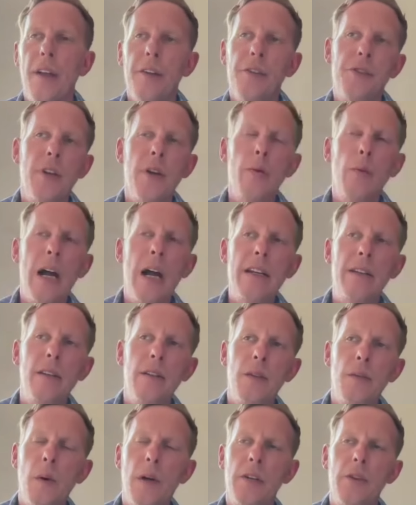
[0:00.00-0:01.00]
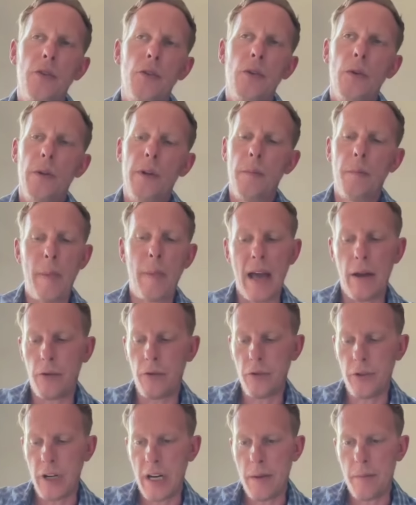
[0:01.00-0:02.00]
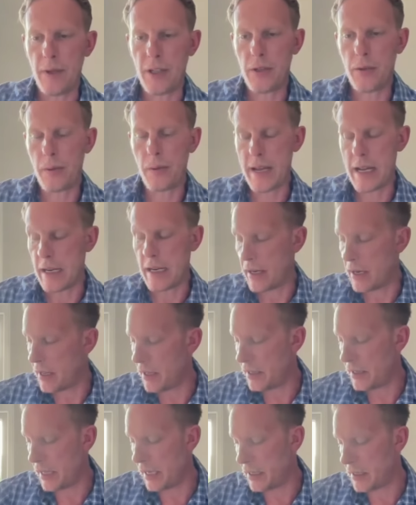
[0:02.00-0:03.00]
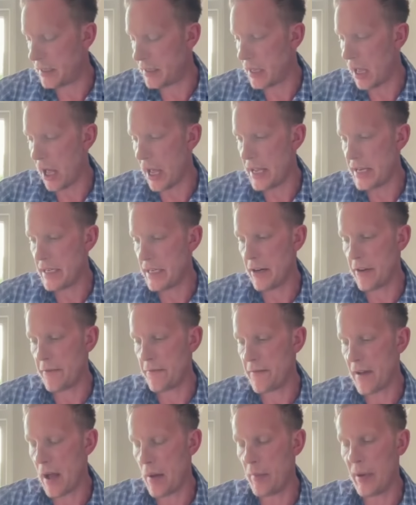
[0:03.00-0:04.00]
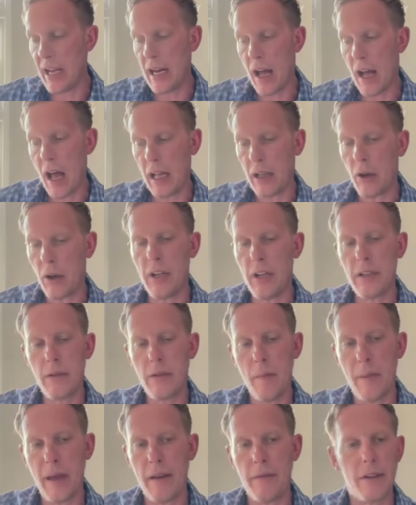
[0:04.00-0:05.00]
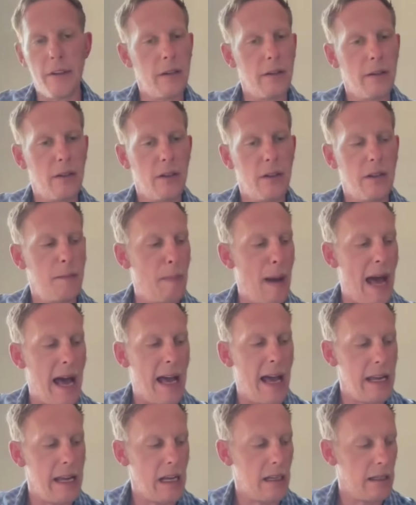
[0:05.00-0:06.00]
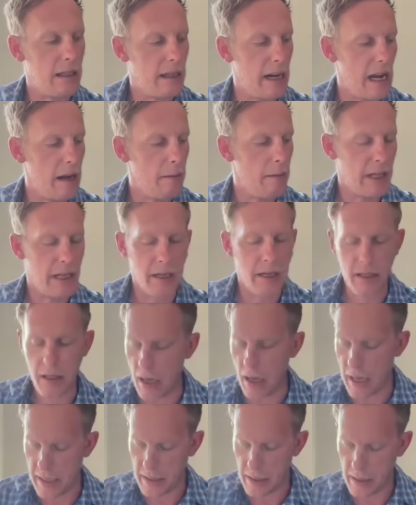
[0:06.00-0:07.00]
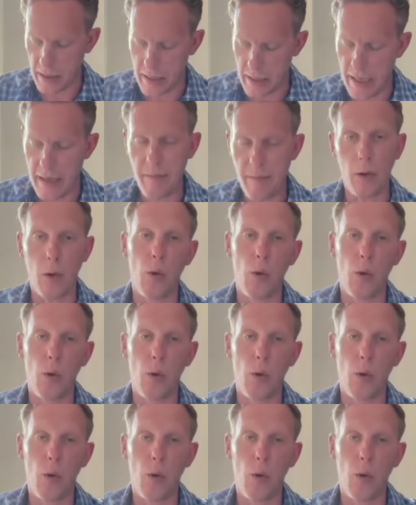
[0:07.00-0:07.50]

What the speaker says: So where does one draw the boundary between this idea of family? Like, I got into a bit of a spat yesterday with this guy, Steve